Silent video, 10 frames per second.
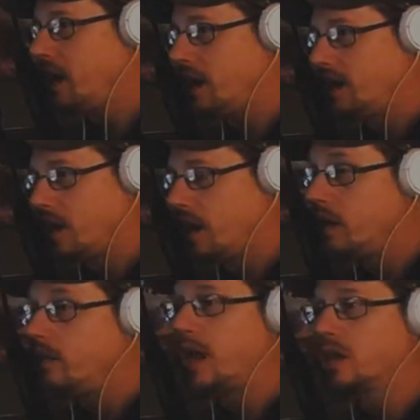And
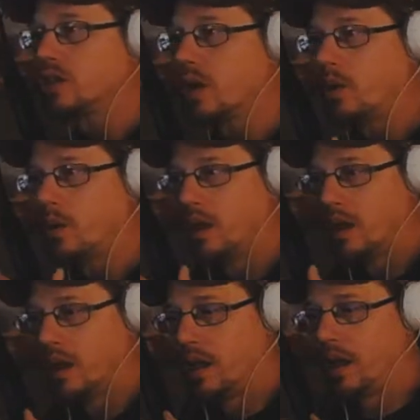in that show,
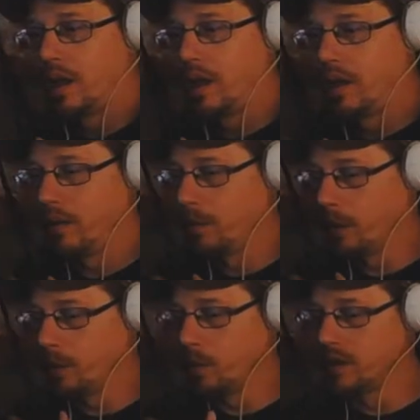
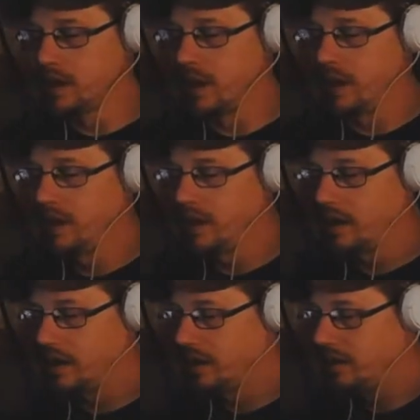there was a
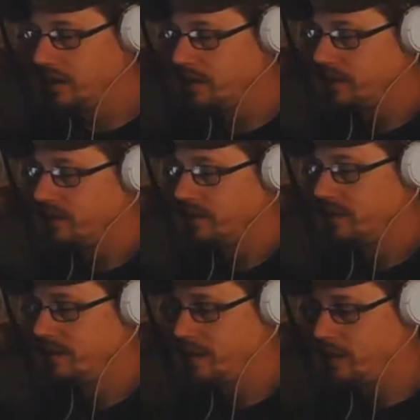
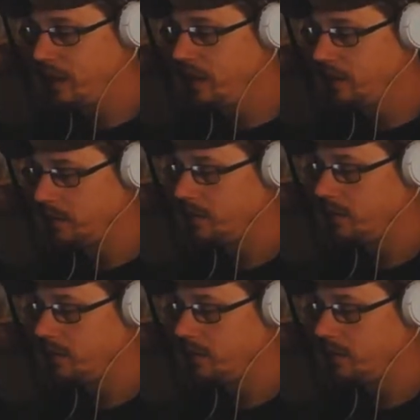thing